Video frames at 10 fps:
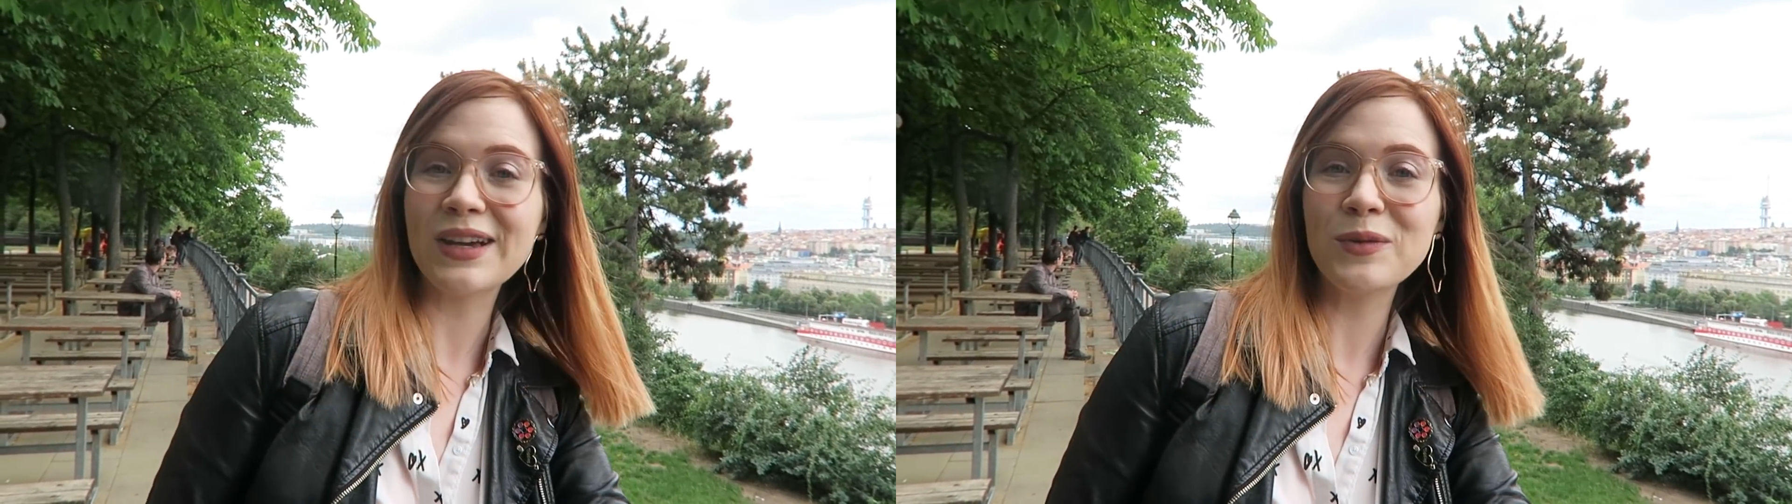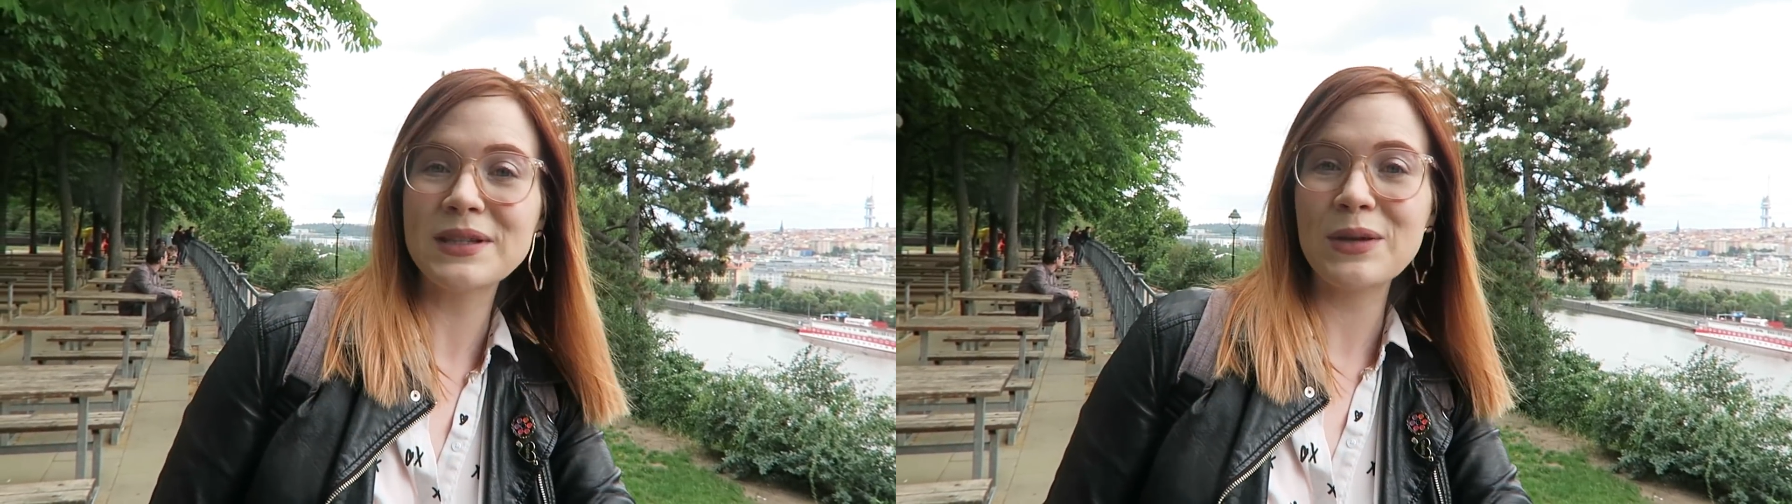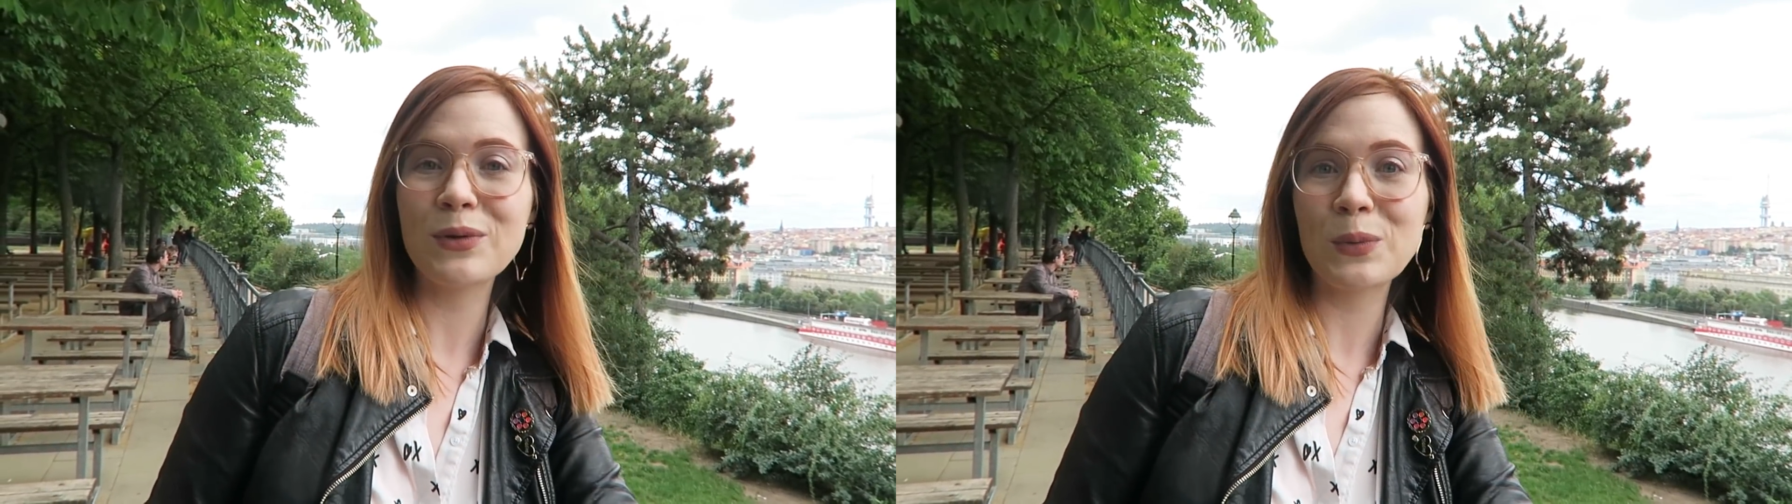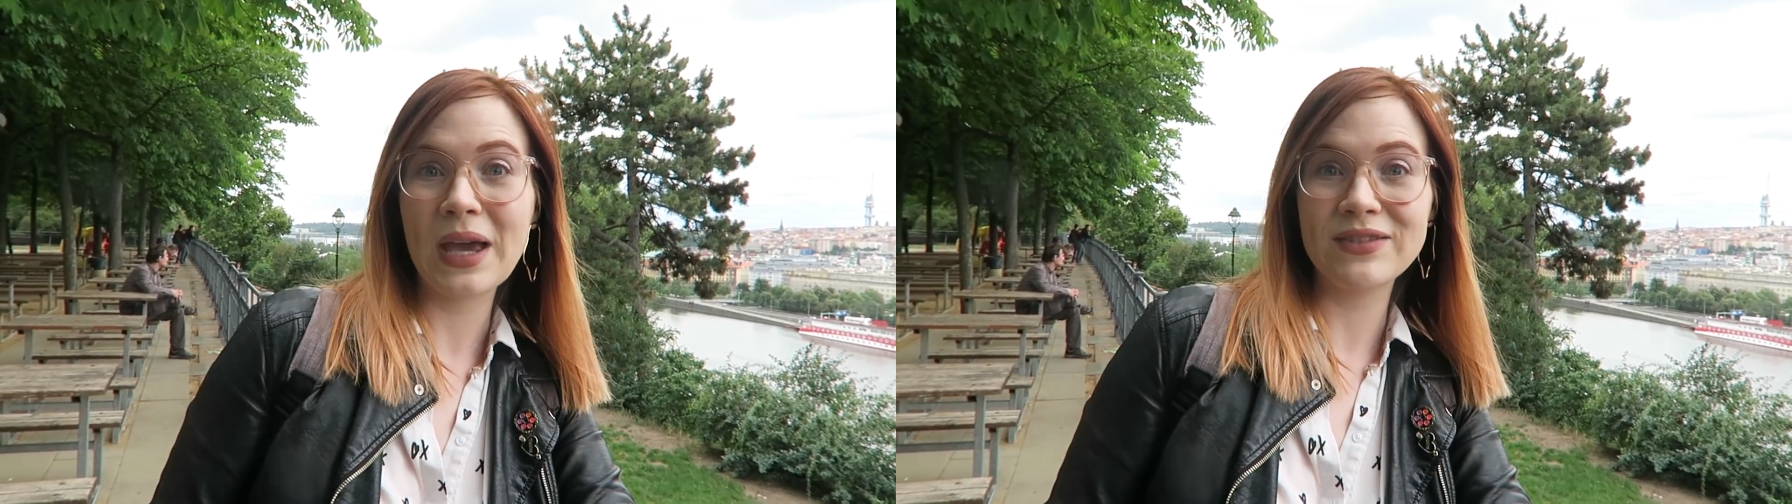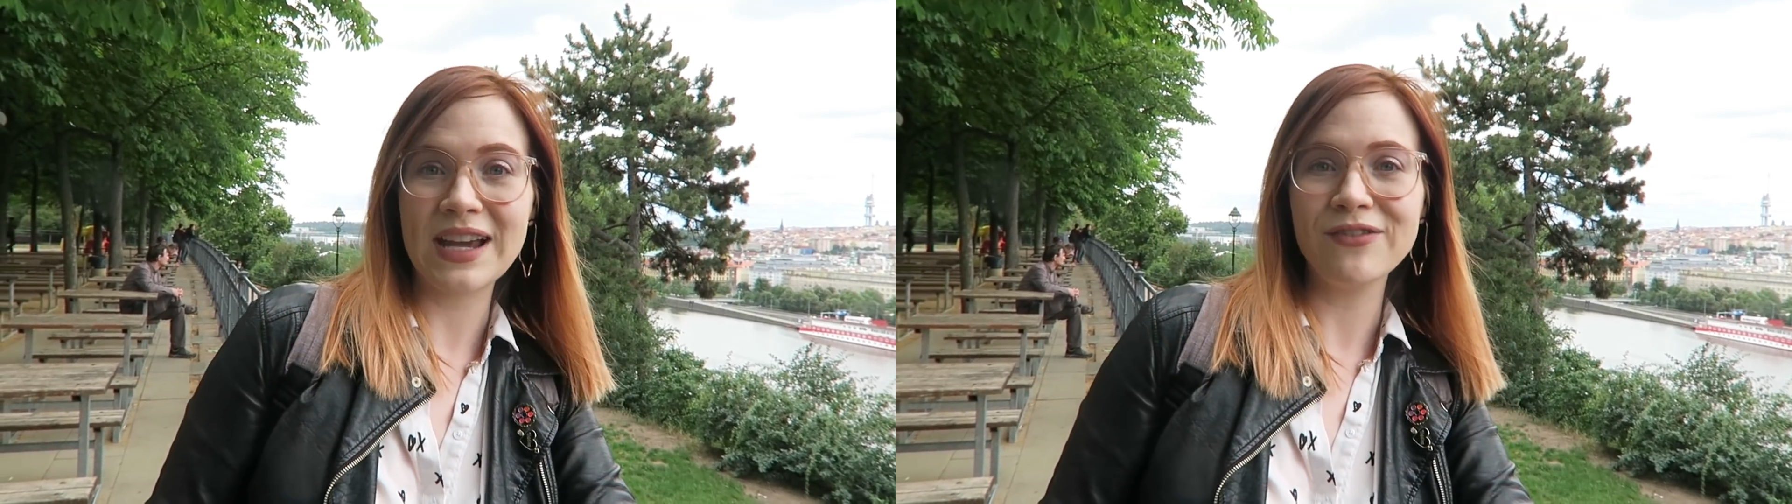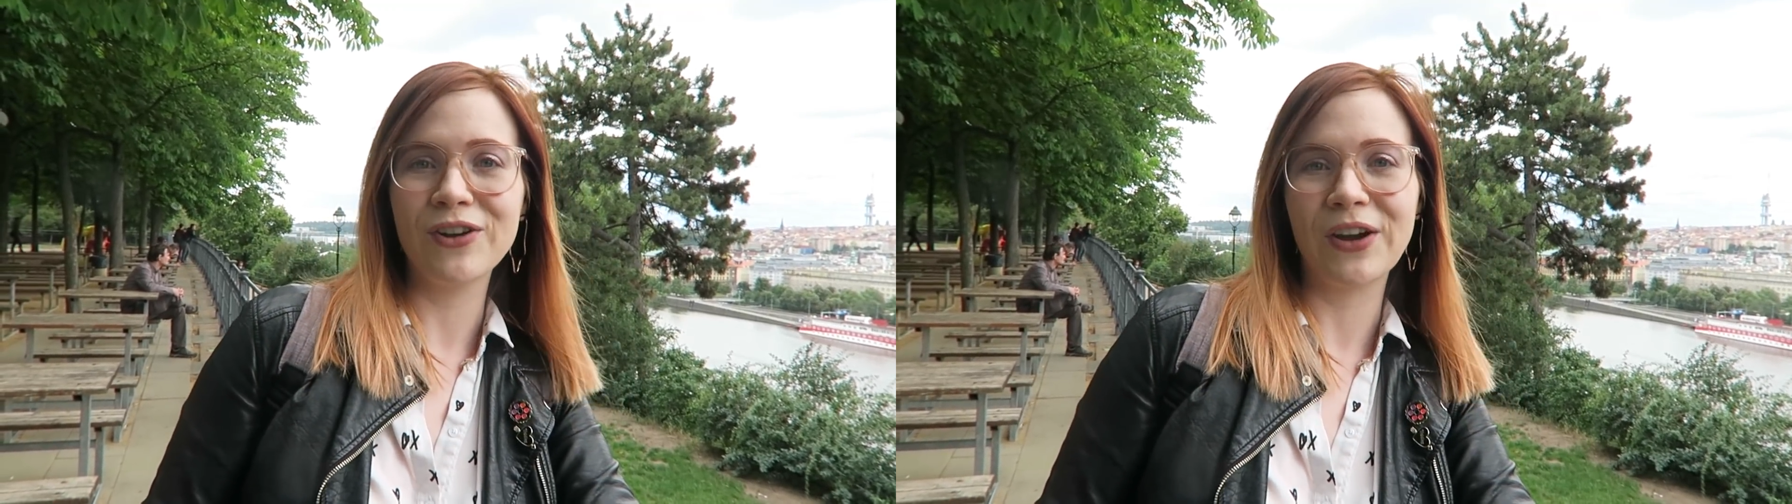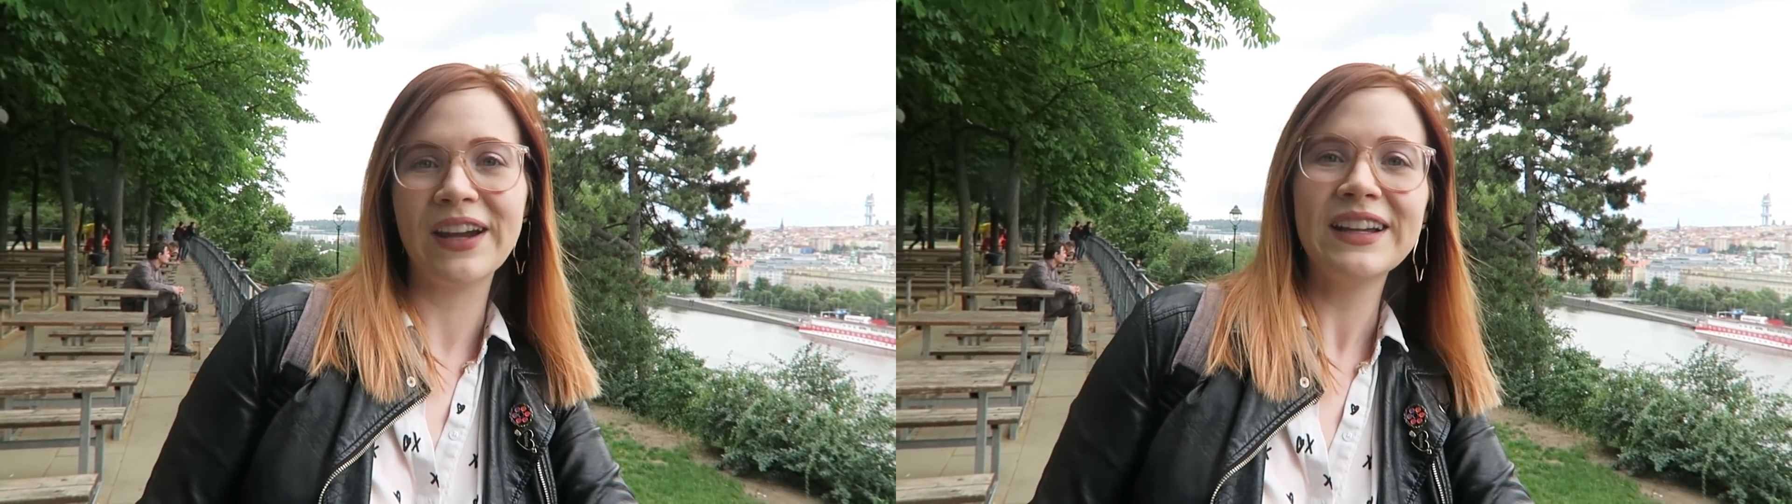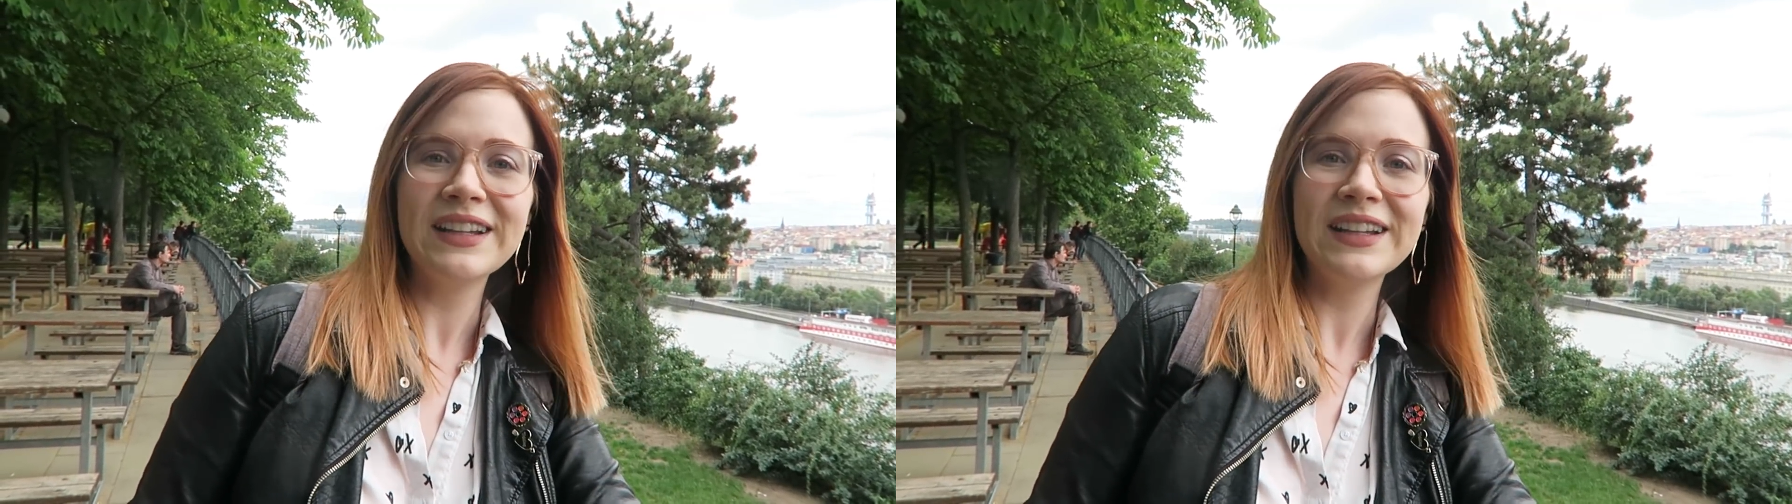what we have time for.